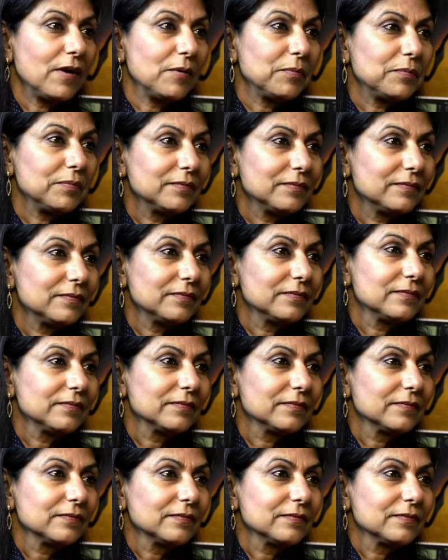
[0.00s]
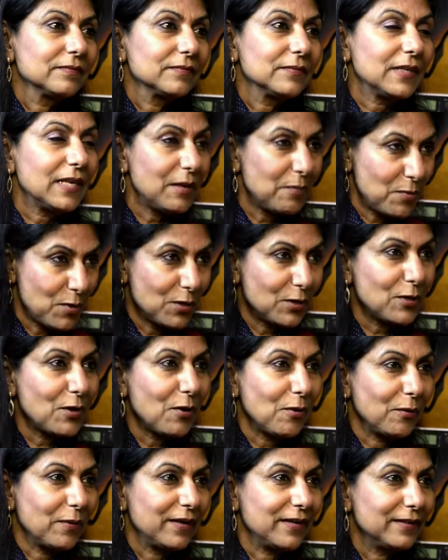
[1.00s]
up. Yeah. Keep on
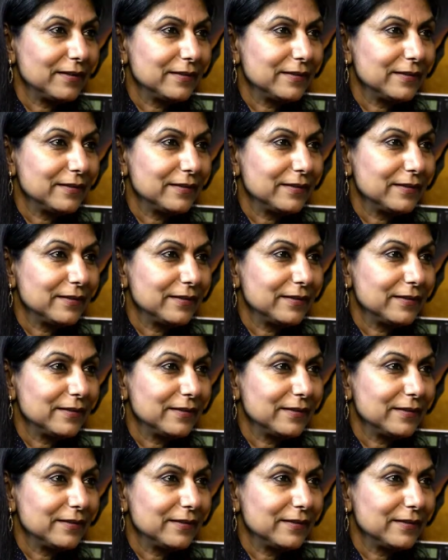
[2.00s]
going.